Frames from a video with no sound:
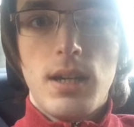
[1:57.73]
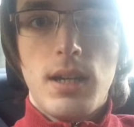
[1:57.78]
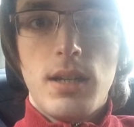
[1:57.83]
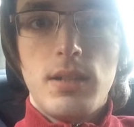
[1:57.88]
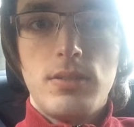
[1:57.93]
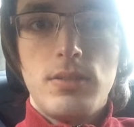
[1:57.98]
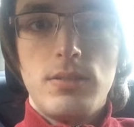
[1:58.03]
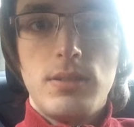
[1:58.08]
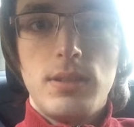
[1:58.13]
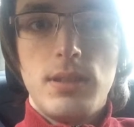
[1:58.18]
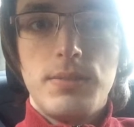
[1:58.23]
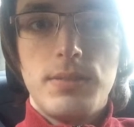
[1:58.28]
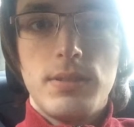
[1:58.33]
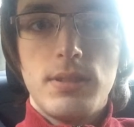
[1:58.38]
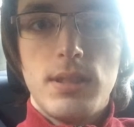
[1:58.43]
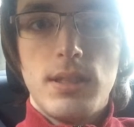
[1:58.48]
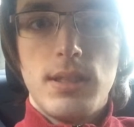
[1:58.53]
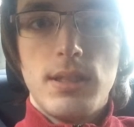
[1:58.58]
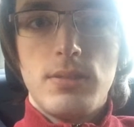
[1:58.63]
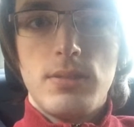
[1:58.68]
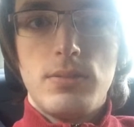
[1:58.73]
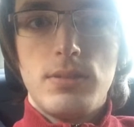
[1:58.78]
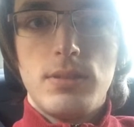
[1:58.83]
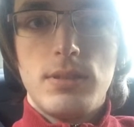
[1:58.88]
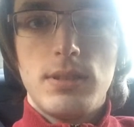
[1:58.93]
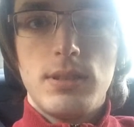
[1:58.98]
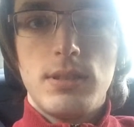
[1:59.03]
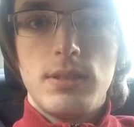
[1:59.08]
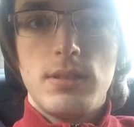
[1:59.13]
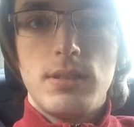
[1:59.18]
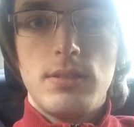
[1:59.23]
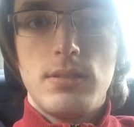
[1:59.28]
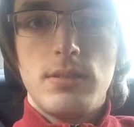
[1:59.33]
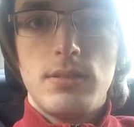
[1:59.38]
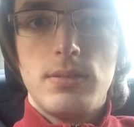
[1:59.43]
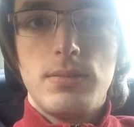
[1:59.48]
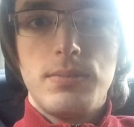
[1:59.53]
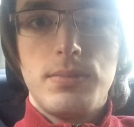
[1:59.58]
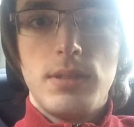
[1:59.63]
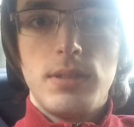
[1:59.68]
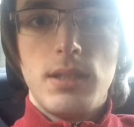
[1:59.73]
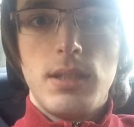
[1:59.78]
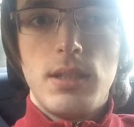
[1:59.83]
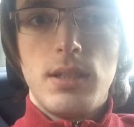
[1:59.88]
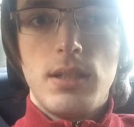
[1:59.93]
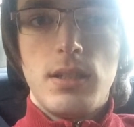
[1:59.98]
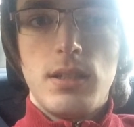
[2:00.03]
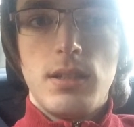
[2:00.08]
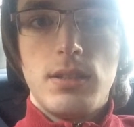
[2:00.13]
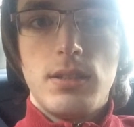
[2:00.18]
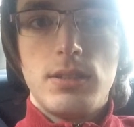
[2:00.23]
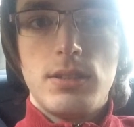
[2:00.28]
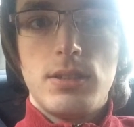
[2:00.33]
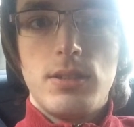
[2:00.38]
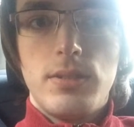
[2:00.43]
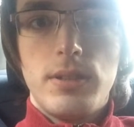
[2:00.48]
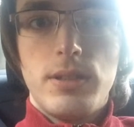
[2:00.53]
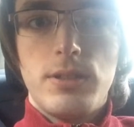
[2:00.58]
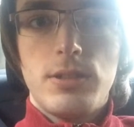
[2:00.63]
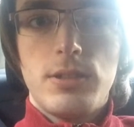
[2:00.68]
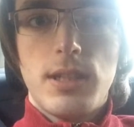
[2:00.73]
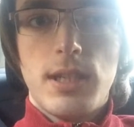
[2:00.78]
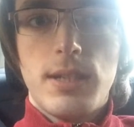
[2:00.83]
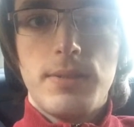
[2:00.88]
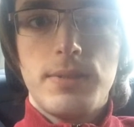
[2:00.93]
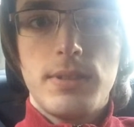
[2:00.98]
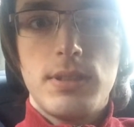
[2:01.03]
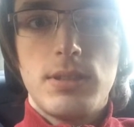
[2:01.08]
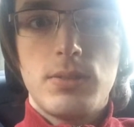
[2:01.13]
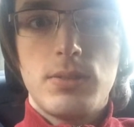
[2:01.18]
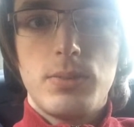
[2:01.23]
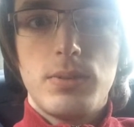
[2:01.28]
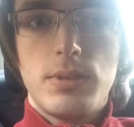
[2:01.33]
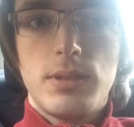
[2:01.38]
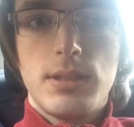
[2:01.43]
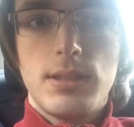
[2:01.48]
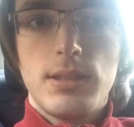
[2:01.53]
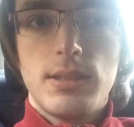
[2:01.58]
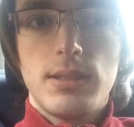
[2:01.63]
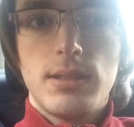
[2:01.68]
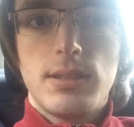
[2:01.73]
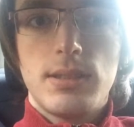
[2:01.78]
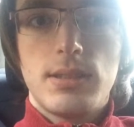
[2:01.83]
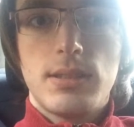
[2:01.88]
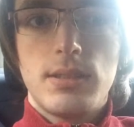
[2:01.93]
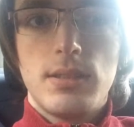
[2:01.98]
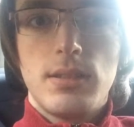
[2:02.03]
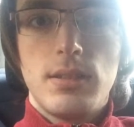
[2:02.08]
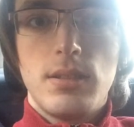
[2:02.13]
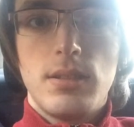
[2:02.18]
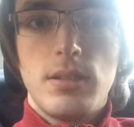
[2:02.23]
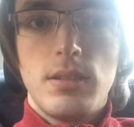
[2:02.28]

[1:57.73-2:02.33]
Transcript: I don't even like when um, Zoe Kravitz was